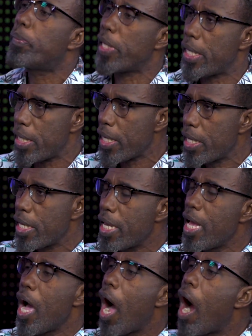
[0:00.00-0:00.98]
to be,
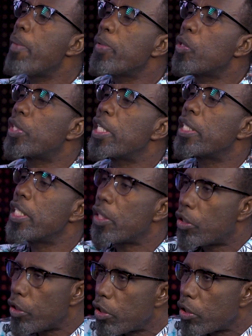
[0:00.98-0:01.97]
our music
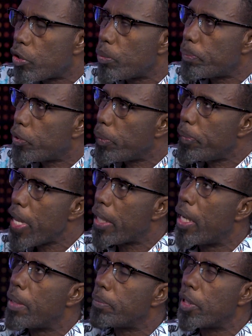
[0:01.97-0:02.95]
need to be
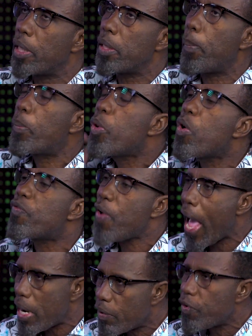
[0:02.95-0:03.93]
the
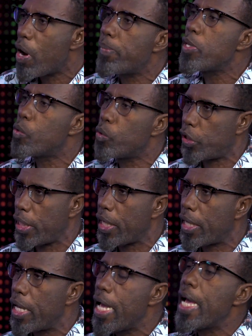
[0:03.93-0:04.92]
profile of our
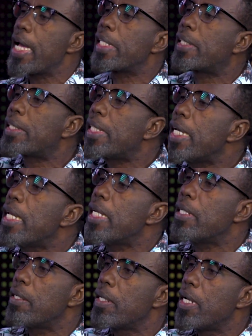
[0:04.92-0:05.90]
music is
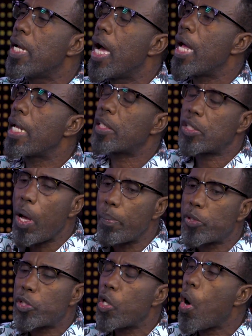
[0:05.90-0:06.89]
still
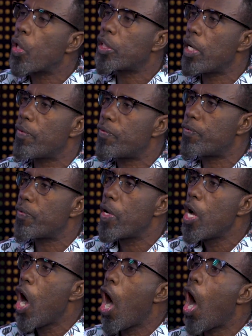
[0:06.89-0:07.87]
some sort of
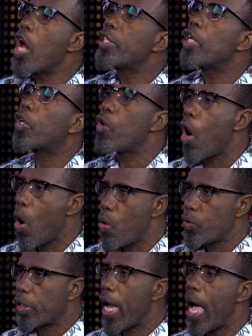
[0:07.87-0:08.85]

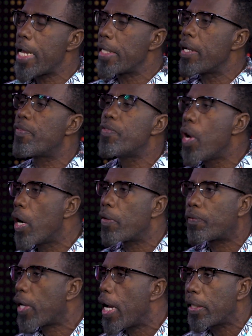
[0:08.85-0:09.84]
underground kind
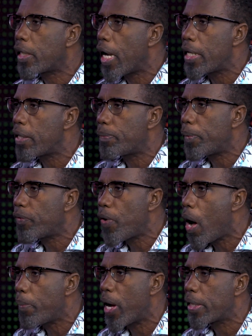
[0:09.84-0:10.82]
of
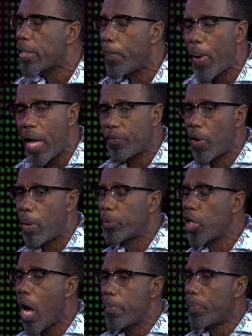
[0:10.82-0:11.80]
performance, apart from
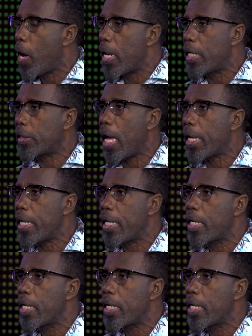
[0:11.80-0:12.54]
Sean Paul and Shaggy.